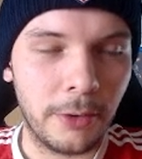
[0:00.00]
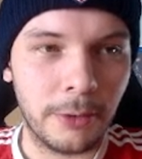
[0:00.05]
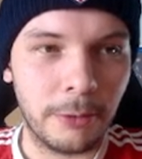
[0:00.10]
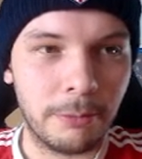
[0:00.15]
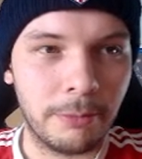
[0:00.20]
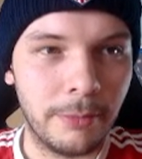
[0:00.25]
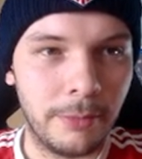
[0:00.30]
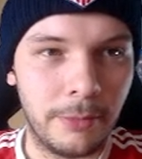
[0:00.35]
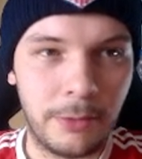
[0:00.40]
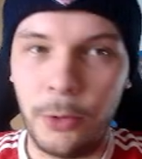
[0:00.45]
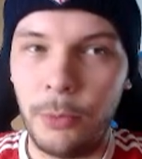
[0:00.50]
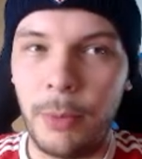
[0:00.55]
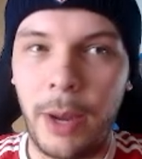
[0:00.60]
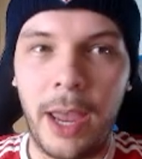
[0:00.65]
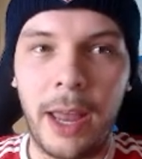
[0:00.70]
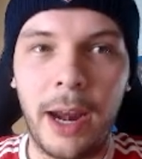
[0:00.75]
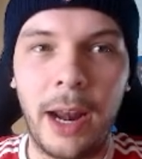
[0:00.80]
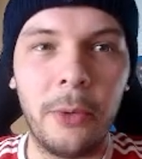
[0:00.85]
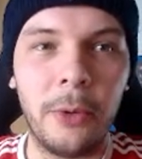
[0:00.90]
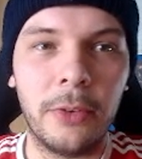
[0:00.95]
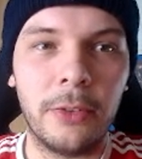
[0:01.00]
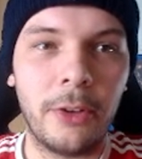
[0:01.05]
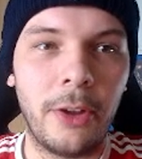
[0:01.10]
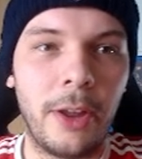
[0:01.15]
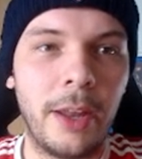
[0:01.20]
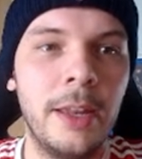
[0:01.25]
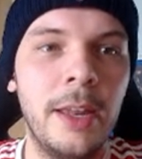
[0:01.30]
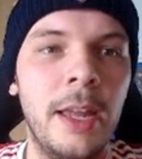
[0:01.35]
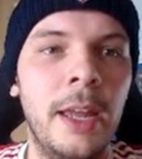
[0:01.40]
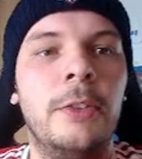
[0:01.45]
isn't too bad, I would
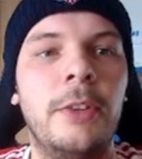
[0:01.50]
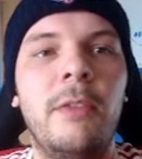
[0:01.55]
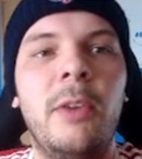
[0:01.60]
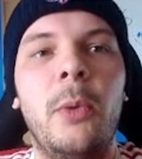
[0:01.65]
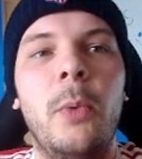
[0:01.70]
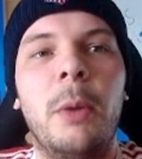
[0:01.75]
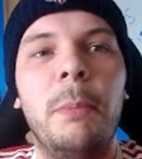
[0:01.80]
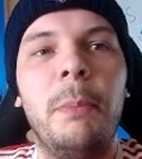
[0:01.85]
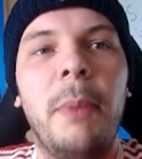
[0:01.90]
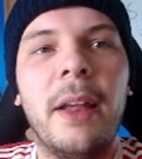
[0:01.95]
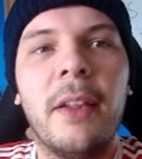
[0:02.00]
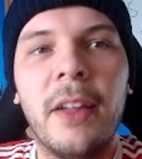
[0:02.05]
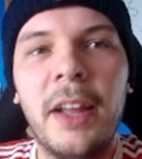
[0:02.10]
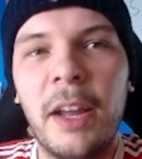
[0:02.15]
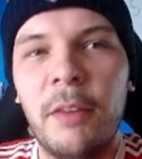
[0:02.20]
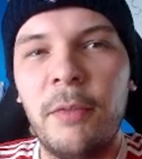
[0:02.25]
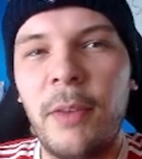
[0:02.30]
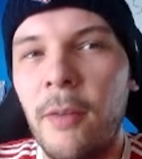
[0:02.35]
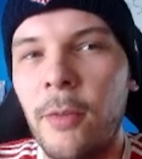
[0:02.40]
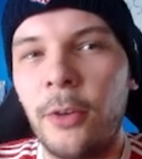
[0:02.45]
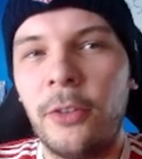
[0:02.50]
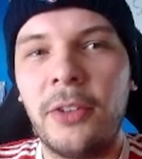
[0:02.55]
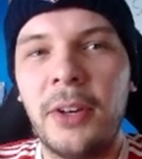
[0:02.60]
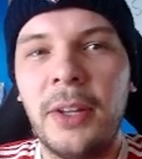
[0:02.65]
say. 71 Pele, I've never